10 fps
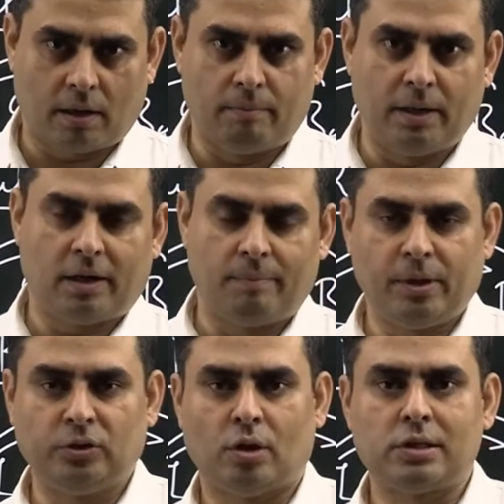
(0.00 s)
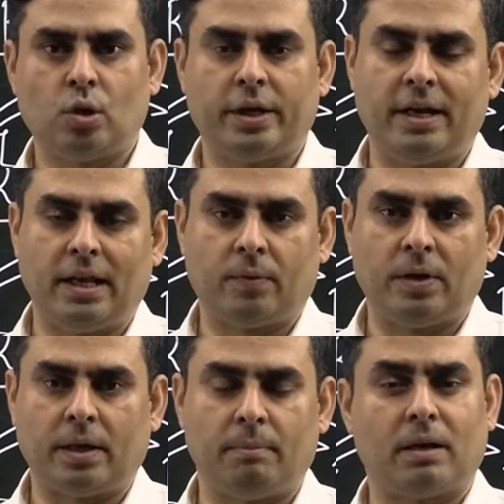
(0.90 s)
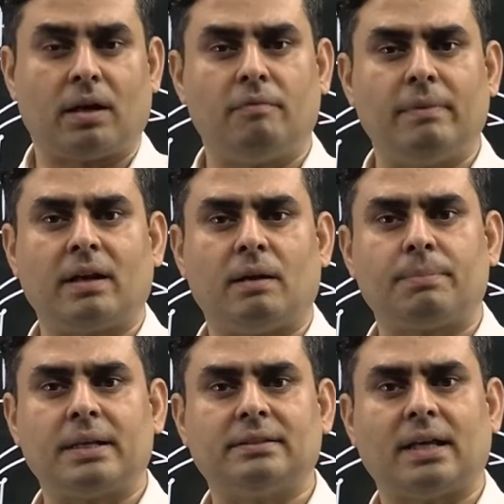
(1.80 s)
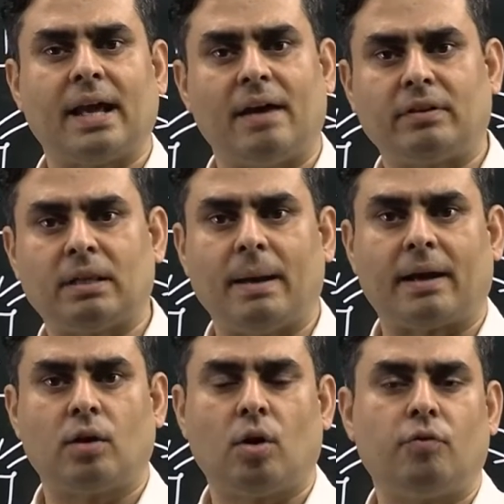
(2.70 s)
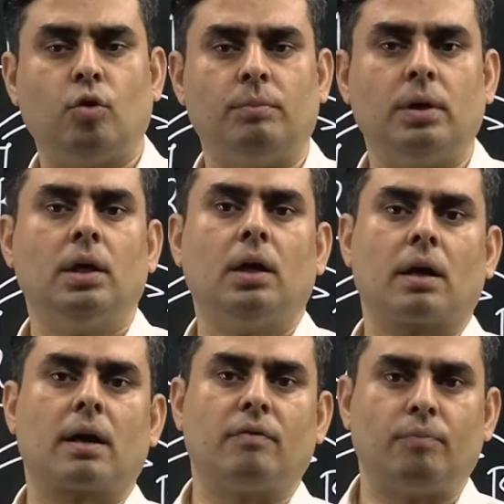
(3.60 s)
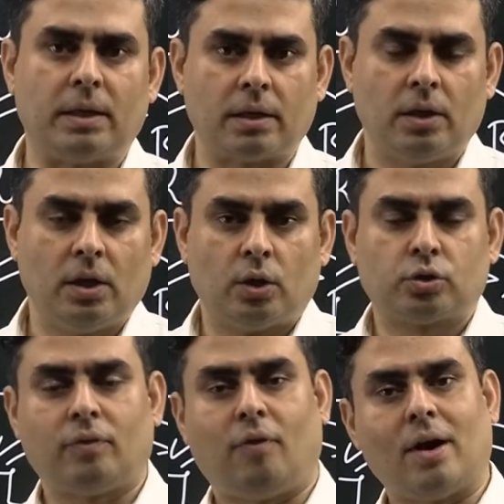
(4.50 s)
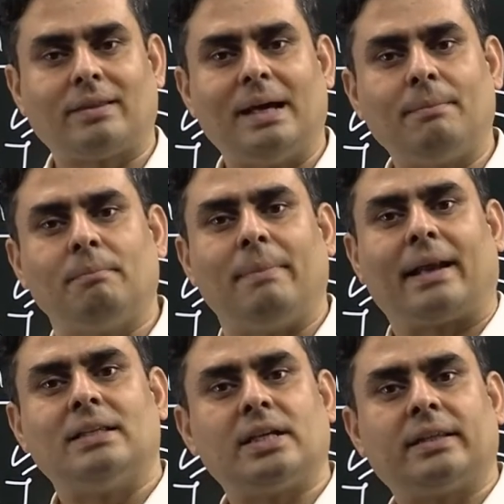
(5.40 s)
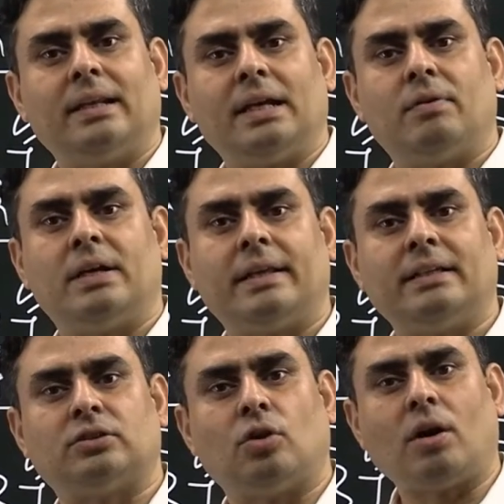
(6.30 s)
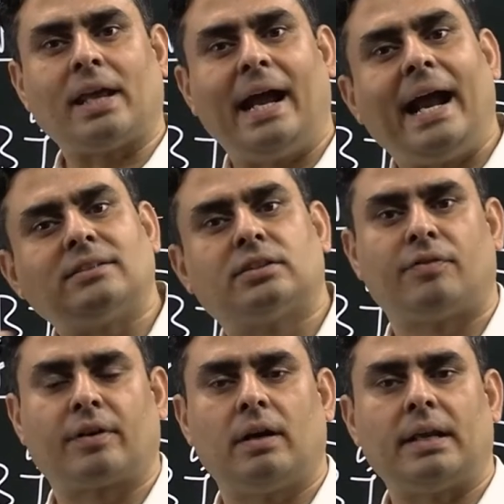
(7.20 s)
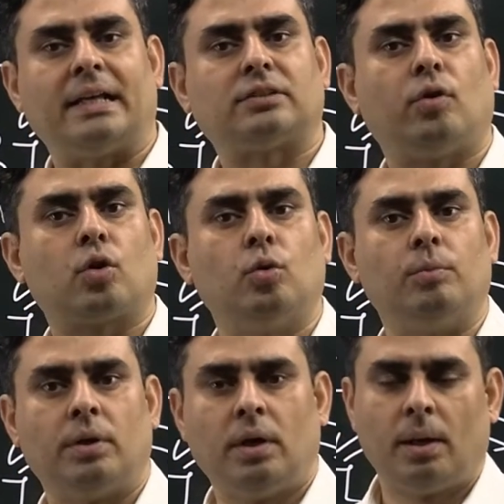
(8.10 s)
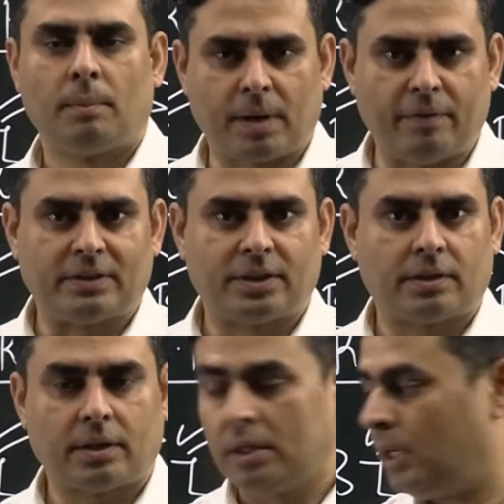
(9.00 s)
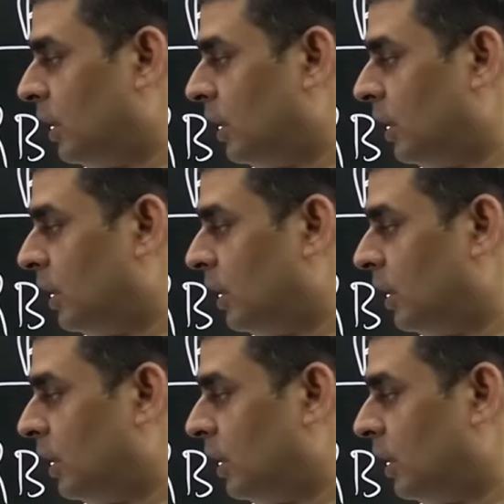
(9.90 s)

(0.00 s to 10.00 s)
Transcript: Government companies also need liquidity, but government companies are having the backing of whom? Government. So for them, managing the liquidity is not as difficult as for whom? Private sector.